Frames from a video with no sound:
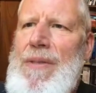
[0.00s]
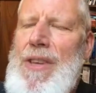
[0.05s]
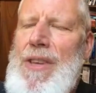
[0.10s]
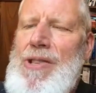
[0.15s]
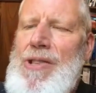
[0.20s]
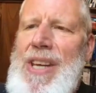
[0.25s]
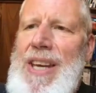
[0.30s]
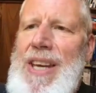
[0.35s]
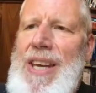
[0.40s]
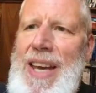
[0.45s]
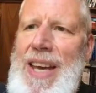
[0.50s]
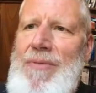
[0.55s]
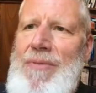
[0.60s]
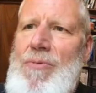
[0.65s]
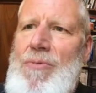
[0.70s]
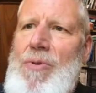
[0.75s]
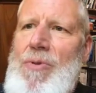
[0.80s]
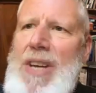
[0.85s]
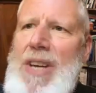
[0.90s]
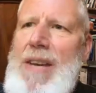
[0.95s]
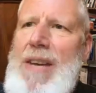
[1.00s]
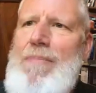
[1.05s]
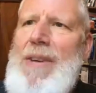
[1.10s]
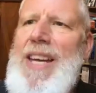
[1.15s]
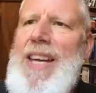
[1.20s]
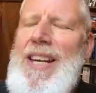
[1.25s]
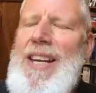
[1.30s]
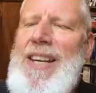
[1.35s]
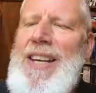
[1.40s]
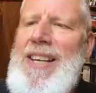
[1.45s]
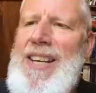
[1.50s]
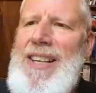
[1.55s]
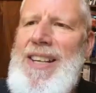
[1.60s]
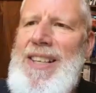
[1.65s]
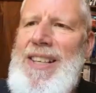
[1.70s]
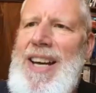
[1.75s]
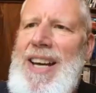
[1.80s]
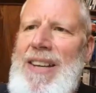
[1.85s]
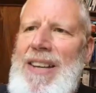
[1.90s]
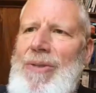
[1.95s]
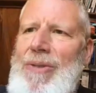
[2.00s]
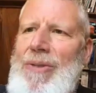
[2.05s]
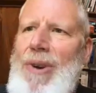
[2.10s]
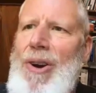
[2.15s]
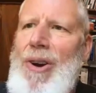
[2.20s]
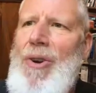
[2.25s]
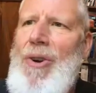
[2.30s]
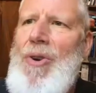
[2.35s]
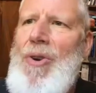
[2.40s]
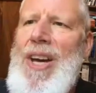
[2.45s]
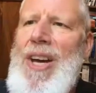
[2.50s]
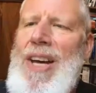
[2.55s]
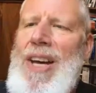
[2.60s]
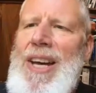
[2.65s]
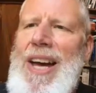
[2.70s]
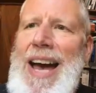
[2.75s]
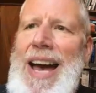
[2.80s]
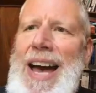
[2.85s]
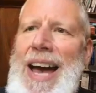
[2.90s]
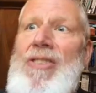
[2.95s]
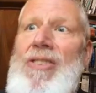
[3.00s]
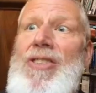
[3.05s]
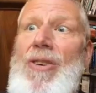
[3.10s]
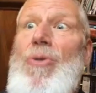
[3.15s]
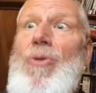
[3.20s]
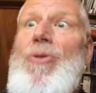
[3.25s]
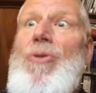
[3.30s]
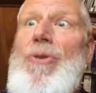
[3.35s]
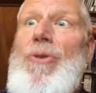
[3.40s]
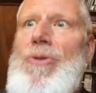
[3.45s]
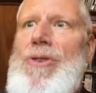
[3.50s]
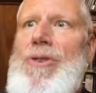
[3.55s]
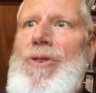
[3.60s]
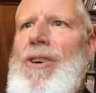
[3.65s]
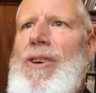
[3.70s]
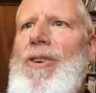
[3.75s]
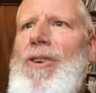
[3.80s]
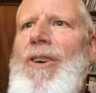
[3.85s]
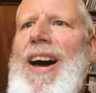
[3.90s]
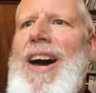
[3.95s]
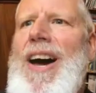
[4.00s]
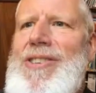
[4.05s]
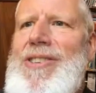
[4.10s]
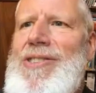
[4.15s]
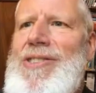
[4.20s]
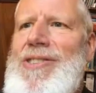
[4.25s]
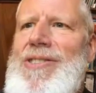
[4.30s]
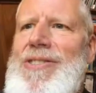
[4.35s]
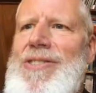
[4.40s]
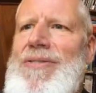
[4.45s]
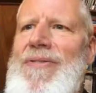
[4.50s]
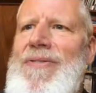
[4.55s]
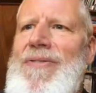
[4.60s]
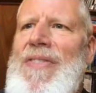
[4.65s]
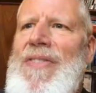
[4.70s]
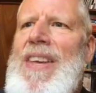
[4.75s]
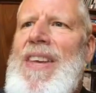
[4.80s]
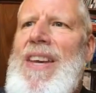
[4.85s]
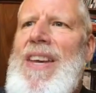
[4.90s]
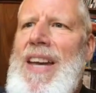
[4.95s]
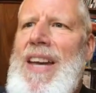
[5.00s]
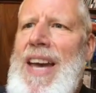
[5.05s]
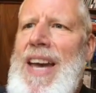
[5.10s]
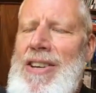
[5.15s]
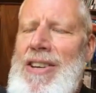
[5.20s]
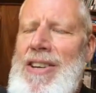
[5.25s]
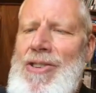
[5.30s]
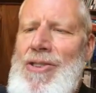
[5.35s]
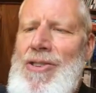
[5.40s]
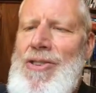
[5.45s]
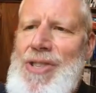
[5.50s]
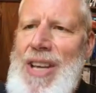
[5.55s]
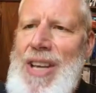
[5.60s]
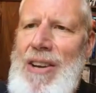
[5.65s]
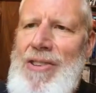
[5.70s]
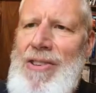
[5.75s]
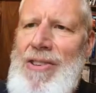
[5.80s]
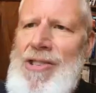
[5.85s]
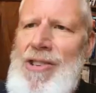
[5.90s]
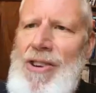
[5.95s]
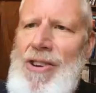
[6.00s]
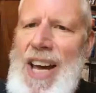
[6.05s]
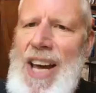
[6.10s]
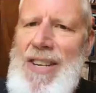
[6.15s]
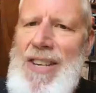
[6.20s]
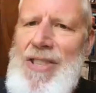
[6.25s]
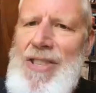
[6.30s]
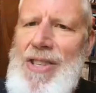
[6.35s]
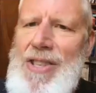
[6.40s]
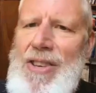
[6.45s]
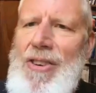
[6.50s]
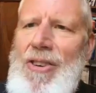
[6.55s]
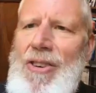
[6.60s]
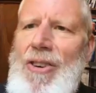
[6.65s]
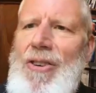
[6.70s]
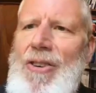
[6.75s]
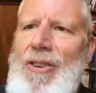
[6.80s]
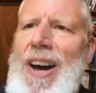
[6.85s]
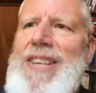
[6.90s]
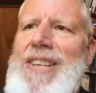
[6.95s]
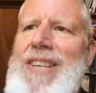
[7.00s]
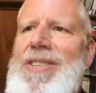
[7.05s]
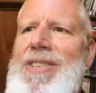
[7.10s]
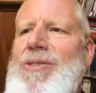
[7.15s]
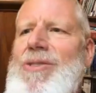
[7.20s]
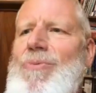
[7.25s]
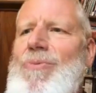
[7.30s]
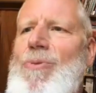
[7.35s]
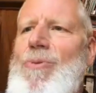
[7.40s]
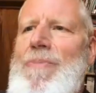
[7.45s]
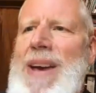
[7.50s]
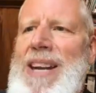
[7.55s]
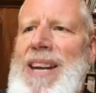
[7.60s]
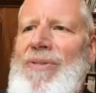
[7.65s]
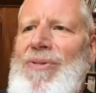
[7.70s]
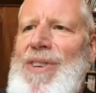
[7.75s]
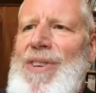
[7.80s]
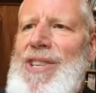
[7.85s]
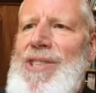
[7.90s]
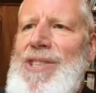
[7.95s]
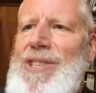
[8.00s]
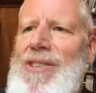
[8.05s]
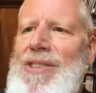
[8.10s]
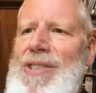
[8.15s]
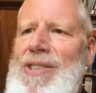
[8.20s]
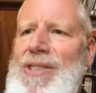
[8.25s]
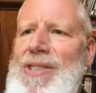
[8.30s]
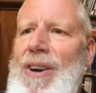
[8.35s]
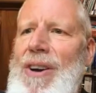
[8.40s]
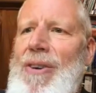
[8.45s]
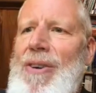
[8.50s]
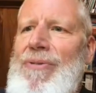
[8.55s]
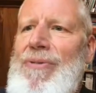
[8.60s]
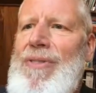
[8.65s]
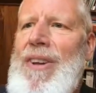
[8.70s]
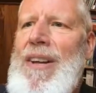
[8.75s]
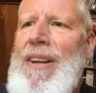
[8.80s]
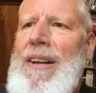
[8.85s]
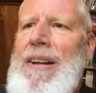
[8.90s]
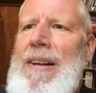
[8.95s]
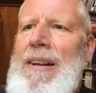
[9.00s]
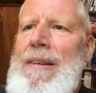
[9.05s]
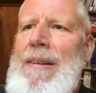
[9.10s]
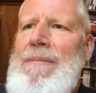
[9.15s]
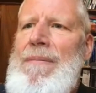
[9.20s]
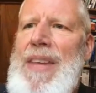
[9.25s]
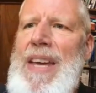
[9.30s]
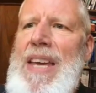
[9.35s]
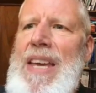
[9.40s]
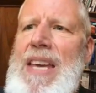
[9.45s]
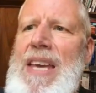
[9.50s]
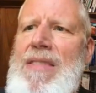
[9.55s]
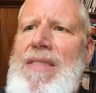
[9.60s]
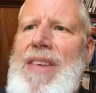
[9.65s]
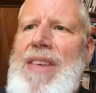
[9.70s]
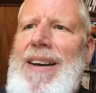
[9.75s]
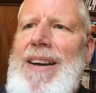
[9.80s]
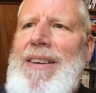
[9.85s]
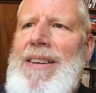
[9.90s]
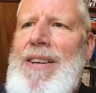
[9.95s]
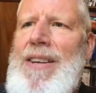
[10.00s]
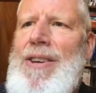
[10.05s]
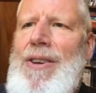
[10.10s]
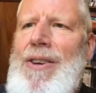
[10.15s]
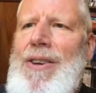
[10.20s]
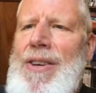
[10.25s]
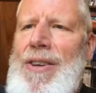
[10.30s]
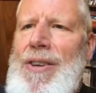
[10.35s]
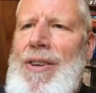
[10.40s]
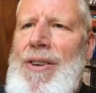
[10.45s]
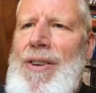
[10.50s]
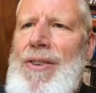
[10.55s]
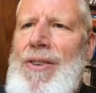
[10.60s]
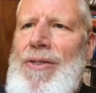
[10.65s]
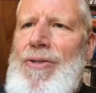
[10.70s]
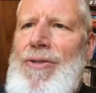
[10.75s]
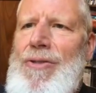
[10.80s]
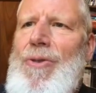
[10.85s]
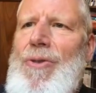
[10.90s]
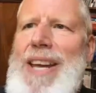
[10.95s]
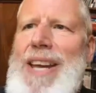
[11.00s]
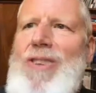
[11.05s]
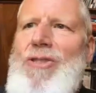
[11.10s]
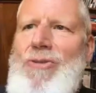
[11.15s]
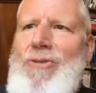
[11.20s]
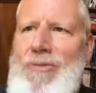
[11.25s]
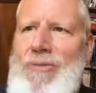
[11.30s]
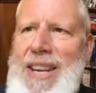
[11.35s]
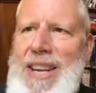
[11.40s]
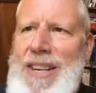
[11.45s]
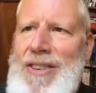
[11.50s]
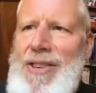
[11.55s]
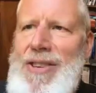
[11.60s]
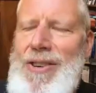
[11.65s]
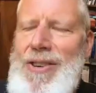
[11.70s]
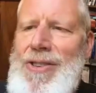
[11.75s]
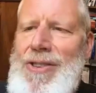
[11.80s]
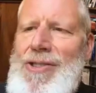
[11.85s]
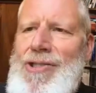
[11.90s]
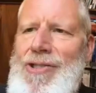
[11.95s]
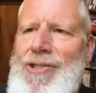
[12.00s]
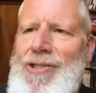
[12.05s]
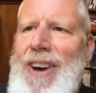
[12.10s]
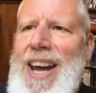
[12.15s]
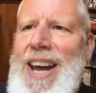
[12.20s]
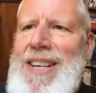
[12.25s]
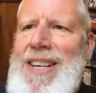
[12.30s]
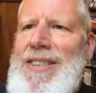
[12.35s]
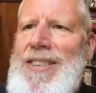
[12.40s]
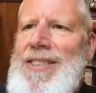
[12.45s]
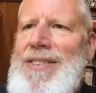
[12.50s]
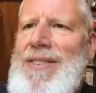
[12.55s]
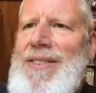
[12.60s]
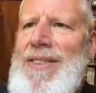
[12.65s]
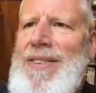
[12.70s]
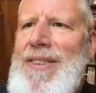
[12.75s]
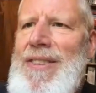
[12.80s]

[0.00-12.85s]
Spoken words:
this can will keep getting kicked down the road until there is a crisis. And in New Zealand's case, the crisis will manifest itself either through a credit constraint